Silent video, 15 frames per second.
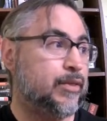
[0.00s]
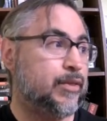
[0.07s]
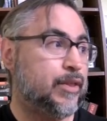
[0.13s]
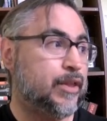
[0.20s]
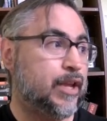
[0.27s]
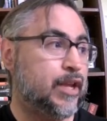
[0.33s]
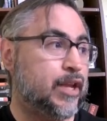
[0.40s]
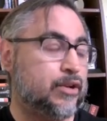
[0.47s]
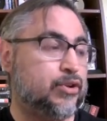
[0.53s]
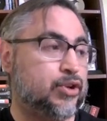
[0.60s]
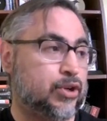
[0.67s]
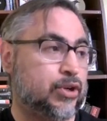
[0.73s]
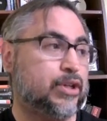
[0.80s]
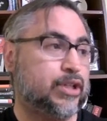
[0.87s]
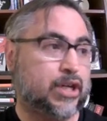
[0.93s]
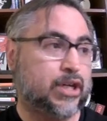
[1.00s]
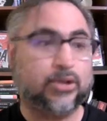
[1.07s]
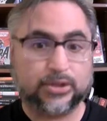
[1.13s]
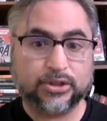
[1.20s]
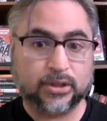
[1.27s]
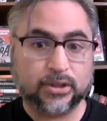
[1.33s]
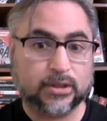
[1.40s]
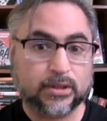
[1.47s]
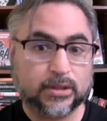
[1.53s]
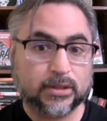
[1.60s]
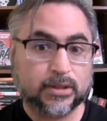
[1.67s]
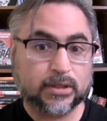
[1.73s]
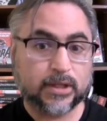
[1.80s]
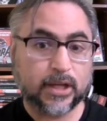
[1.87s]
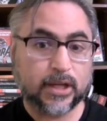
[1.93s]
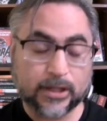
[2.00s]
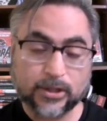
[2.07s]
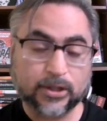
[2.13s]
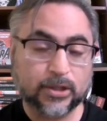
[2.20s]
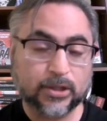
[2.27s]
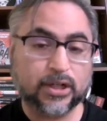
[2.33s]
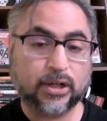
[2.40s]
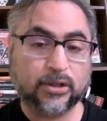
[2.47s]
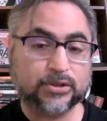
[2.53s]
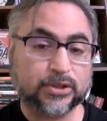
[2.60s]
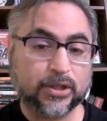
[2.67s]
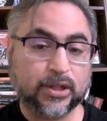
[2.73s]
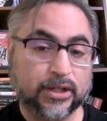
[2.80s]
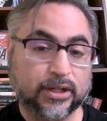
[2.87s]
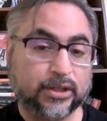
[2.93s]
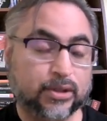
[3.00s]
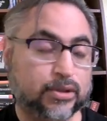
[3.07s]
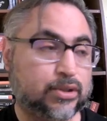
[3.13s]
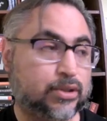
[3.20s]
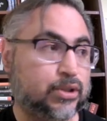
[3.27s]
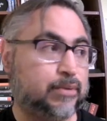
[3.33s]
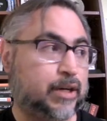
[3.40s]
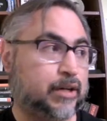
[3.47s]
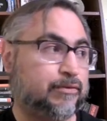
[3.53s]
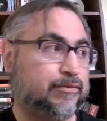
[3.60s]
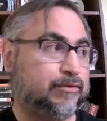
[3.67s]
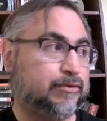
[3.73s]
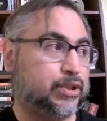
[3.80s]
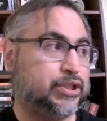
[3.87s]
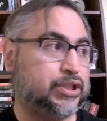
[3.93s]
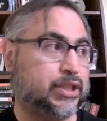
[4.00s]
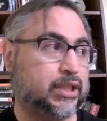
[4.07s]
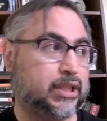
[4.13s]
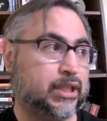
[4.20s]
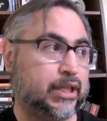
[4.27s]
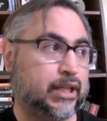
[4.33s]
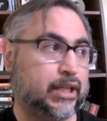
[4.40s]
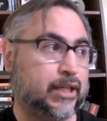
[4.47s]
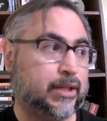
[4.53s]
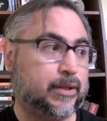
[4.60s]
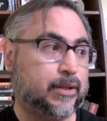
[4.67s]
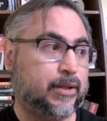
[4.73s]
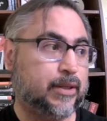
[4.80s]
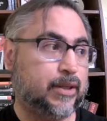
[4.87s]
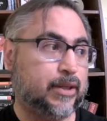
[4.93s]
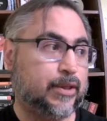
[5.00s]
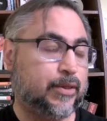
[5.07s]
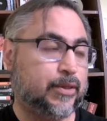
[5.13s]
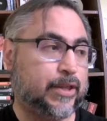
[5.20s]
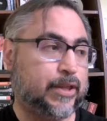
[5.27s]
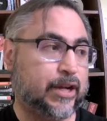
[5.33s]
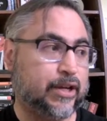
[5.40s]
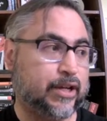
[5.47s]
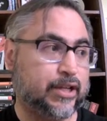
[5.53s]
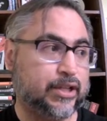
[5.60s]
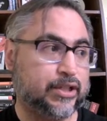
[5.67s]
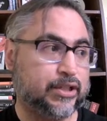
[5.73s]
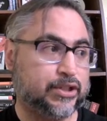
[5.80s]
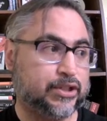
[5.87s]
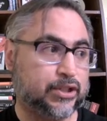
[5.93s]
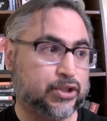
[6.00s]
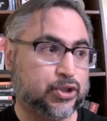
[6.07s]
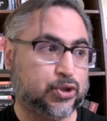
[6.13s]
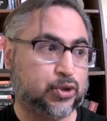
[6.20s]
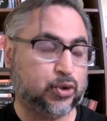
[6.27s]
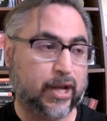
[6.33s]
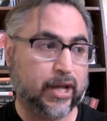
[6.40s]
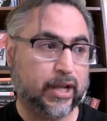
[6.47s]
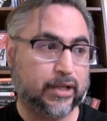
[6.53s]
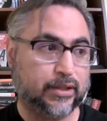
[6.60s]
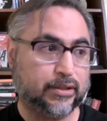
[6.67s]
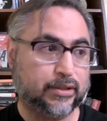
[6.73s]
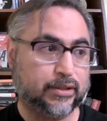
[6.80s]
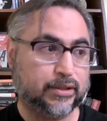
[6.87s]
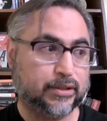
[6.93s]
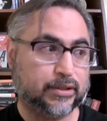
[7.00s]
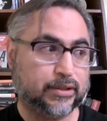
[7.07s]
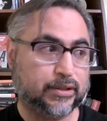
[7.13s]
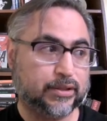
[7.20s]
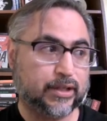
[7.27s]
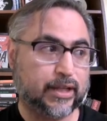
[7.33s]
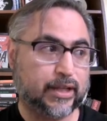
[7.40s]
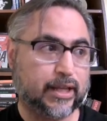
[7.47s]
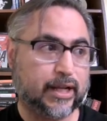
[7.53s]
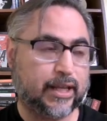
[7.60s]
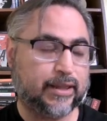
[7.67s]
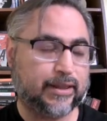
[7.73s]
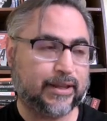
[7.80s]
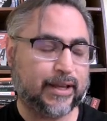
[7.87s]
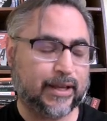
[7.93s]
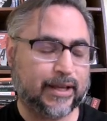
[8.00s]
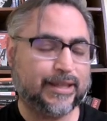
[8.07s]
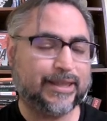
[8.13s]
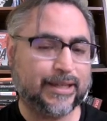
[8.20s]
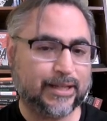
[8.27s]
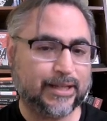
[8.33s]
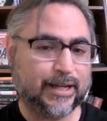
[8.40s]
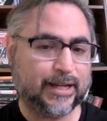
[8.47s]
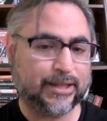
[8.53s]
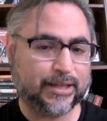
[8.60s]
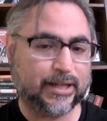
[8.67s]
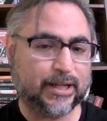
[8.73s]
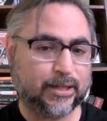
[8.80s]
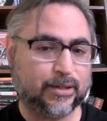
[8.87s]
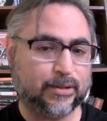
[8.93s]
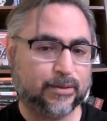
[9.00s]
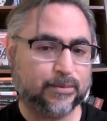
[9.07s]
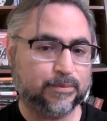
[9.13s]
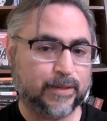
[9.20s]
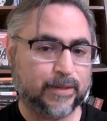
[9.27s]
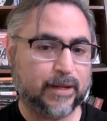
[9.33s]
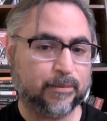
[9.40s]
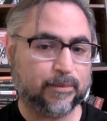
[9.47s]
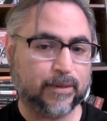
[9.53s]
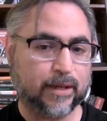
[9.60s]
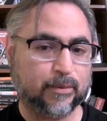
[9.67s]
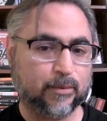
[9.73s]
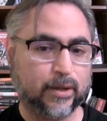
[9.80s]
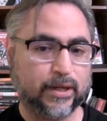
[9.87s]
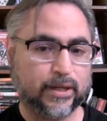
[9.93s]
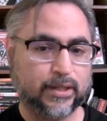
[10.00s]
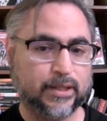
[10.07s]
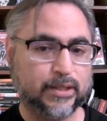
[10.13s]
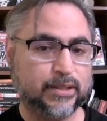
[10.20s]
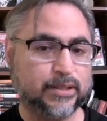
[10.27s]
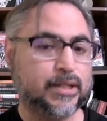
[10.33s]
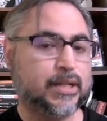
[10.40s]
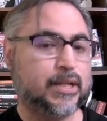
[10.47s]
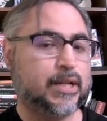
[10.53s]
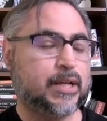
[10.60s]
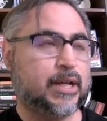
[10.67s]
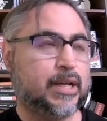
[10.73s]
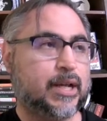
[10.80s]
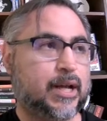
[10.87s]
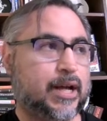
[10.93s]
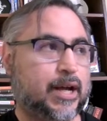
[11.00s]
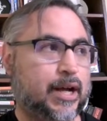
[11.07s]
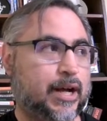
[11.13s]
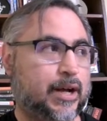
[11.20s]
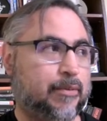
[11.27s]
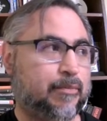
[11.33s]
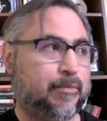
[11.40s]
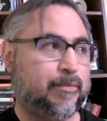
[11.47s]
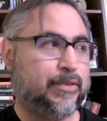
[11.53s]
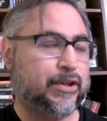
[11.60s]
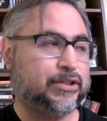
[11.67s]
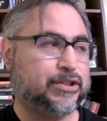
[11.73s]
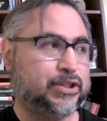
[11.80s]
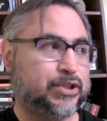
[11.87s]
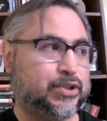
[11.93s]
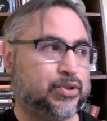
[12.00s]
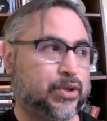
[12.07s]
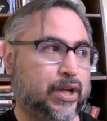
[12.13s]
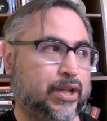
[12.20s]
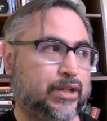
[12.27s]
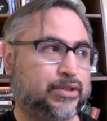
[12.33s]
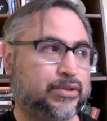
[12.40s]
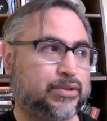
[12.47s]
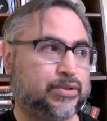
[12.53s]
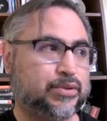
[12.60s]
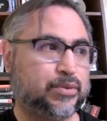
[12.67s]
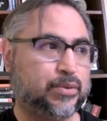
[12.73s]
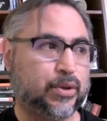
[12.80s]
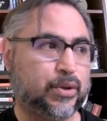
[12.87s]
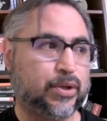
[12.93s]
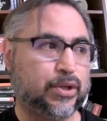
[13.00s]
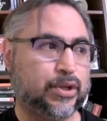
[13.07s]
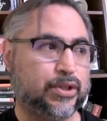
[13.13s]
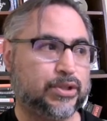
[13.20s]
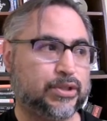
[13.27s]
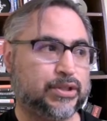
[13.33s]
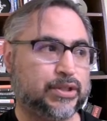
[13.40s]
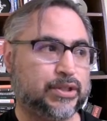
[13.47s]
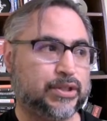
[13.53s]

In nerd culture on YouTube, unfortunately, there is this trend, and I think I know like what it is. There's this trend towards